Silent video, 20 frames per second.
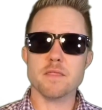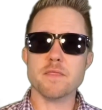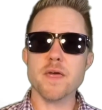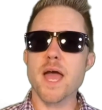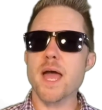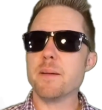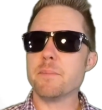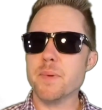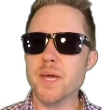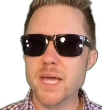
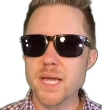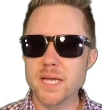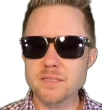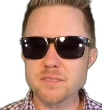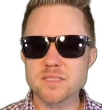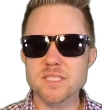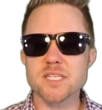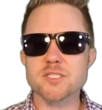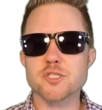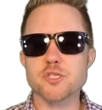That
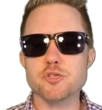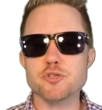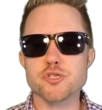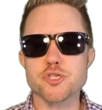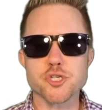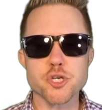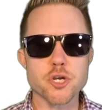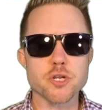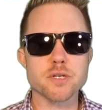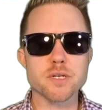means that you
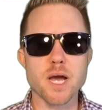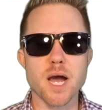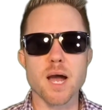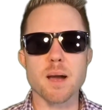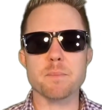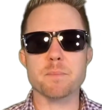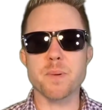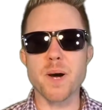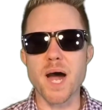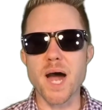should
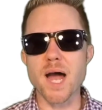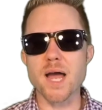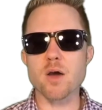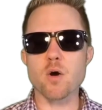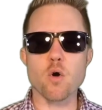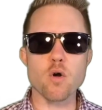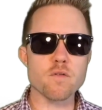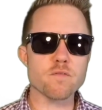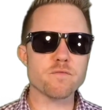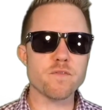not buy
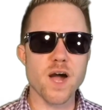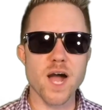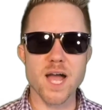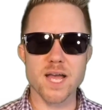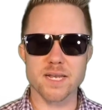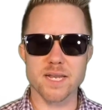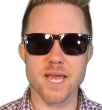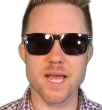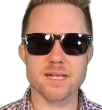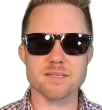or
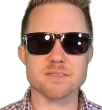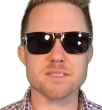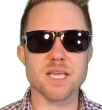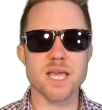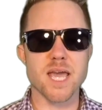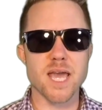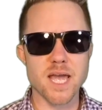finance